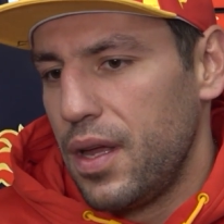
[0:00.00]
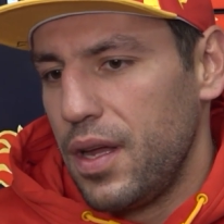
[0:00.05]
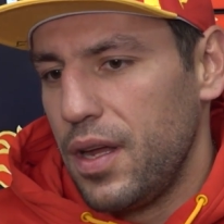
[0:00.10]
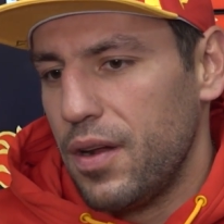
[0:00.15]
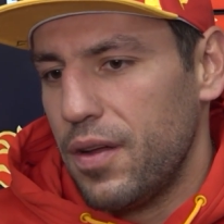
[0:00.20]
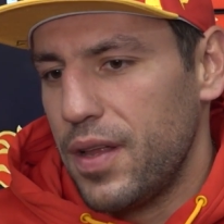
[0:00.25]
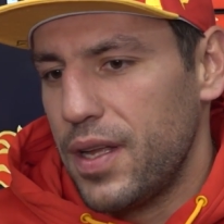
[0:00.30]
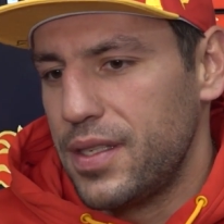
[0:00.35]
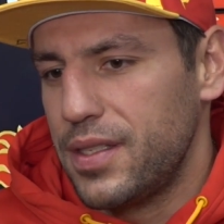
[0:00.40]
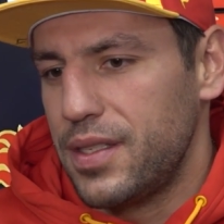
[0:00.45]

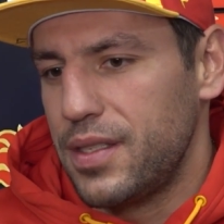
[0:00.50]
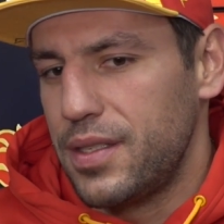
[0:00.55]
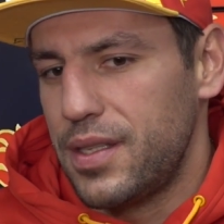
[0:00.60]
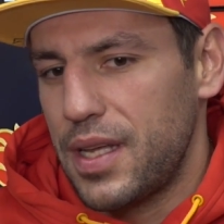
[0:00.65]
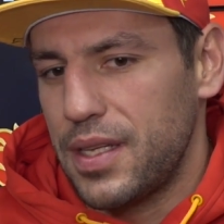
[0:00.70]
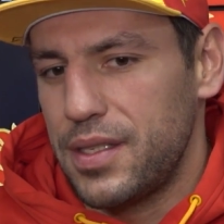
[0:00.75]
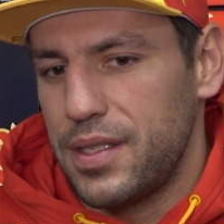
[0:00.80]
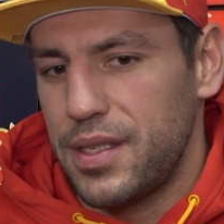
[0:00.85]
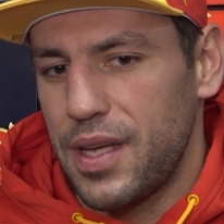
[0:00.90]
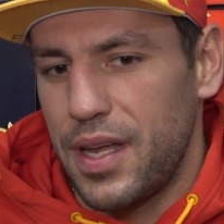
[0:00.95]
you know that's
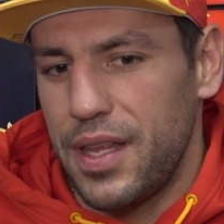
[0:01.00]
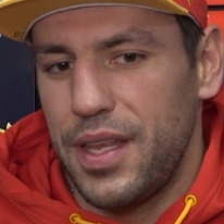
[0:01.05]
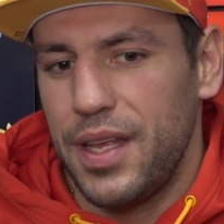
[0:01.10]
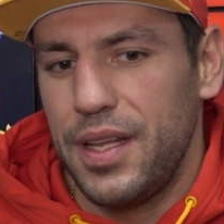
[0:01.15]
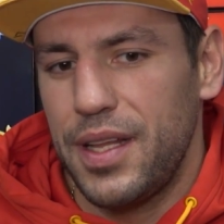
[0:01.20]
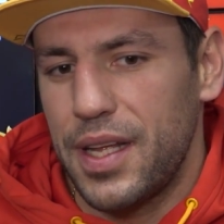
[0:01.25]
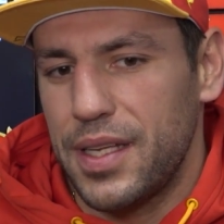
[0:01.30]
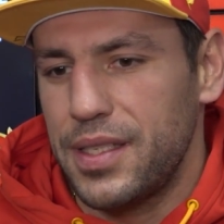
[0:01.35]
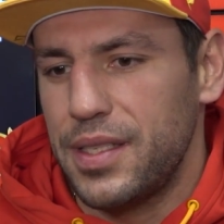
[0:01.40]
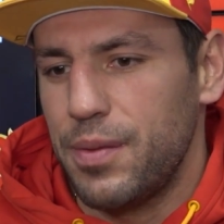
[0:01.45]
that's I
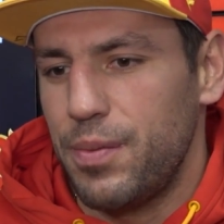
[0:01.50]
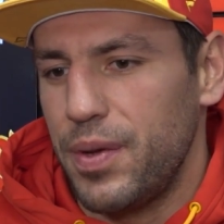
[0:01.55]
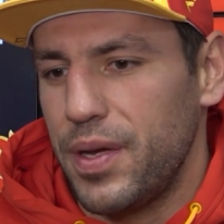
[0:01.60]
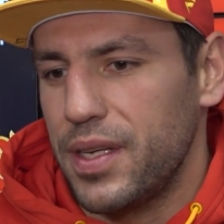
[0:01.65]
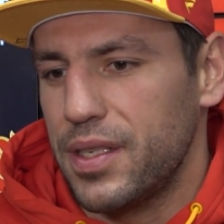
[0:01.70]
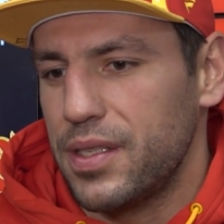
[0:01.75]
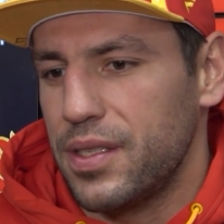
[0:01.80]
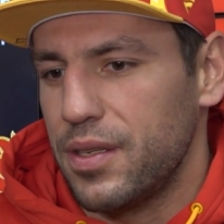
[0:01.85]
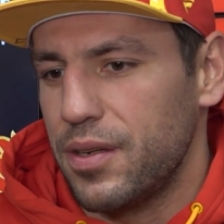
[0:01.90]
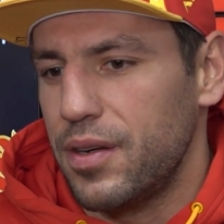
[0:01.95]
think that's the
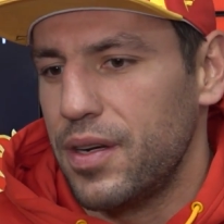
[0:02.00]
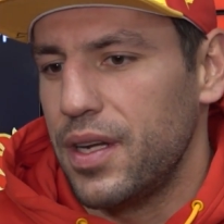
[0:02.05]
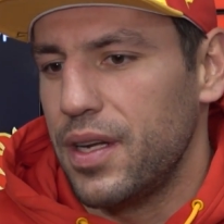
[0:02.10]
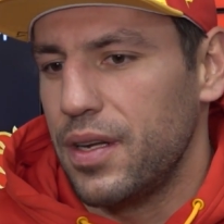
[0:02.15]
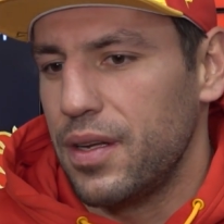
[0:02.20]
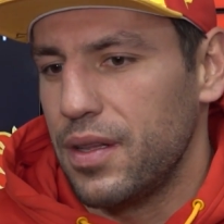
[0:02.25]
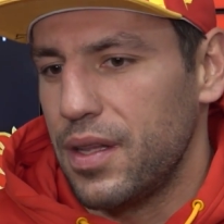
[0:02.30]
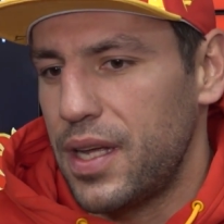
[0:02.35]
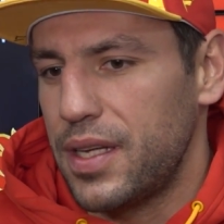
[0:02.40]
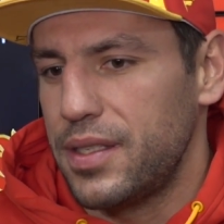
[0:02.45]
biggest
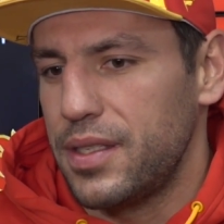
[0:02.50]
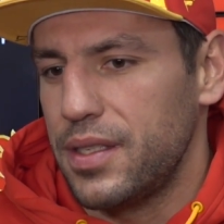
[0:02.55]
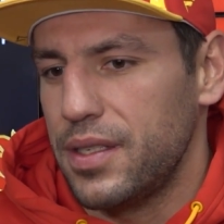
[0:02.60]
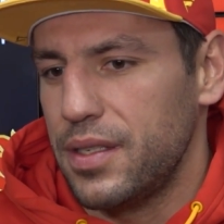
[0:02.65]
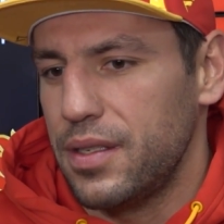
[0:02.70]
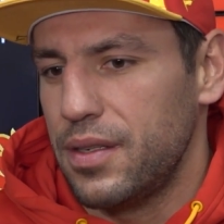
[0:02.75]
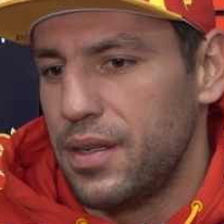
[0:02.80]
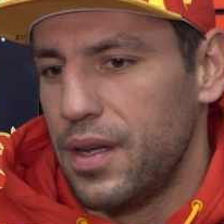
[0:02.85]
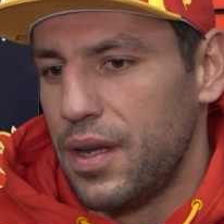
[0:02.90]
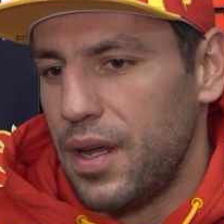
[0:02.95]
learning
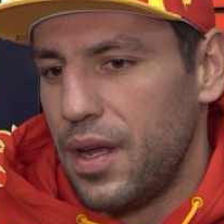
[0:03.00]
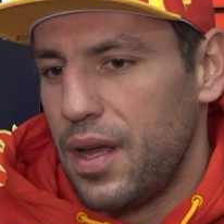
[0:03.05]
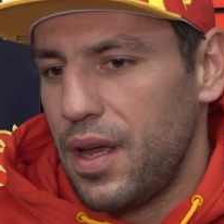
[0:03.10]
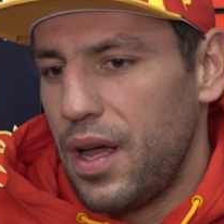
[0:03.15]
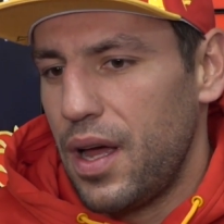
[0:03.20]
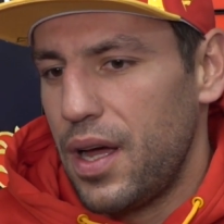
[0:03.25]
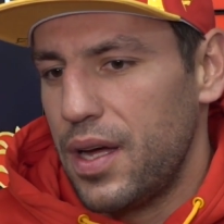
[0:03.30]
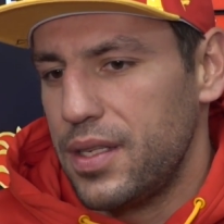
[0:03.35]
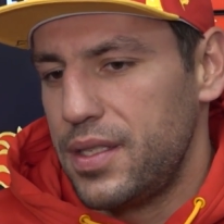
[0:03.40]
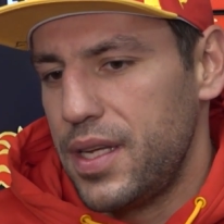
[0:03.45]
lesson
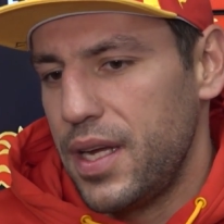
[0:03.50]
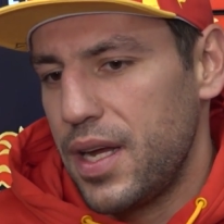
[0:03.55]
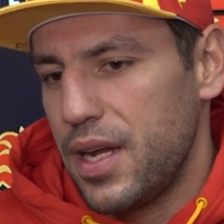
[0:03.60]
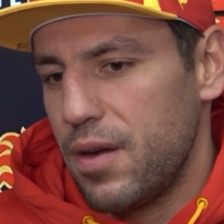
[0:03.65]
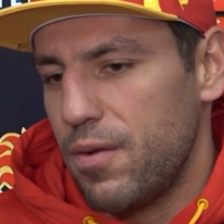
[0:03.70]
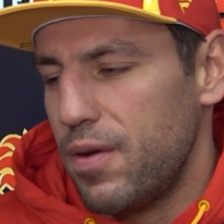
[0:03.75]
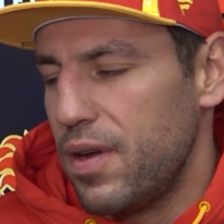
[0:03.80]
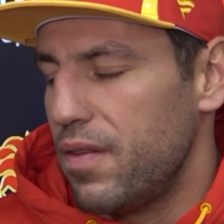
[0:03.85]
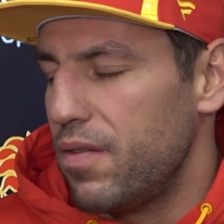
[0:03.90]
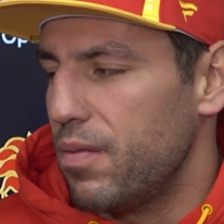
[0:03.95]
uh,
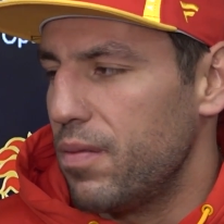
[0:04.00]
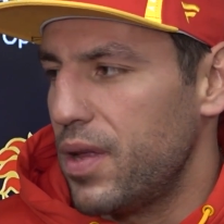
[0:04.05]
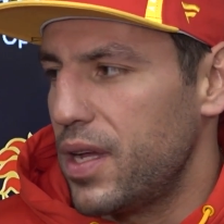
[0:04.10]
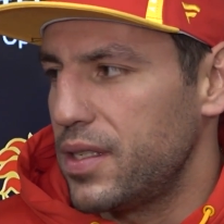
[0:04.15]
taken away from